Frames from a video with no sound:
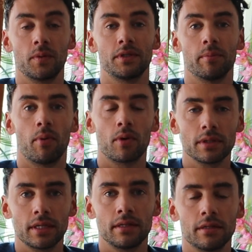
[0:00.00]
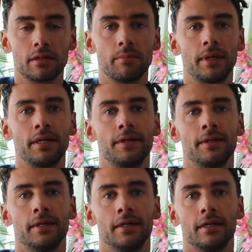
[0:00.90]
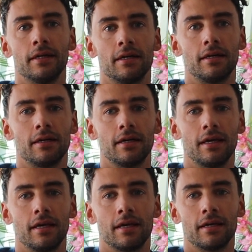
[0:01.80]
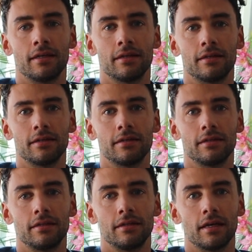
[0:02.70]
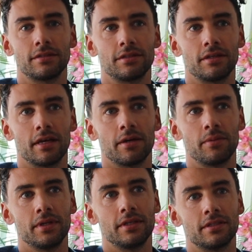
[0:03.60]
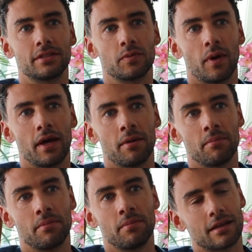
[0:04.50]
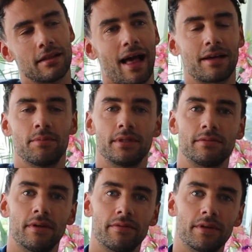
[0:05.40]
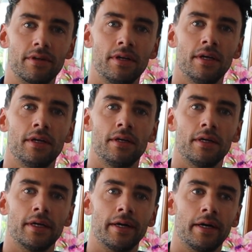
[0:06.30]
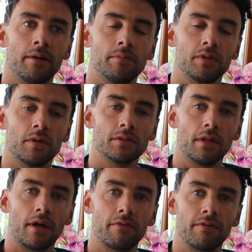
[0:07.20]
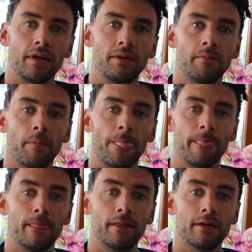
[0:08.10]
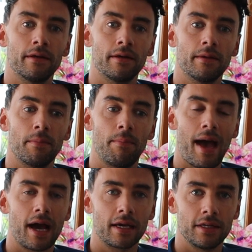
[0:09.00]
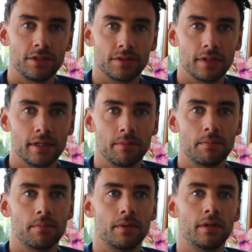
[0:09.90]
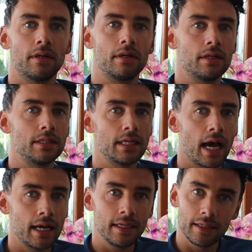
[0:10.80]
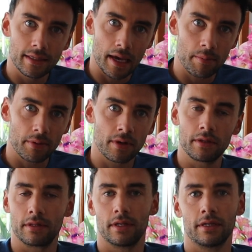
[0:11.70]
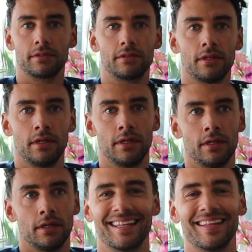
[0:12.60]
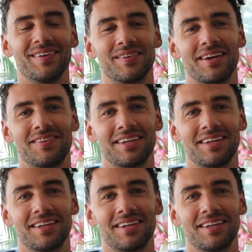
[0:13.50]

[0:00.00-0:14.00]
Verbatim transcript: went to Portland a little bit, uh, and Yesterday we swam Clackamas River, um, so it was a lot of fun. The back injury put a tiny damper on things, no, but I've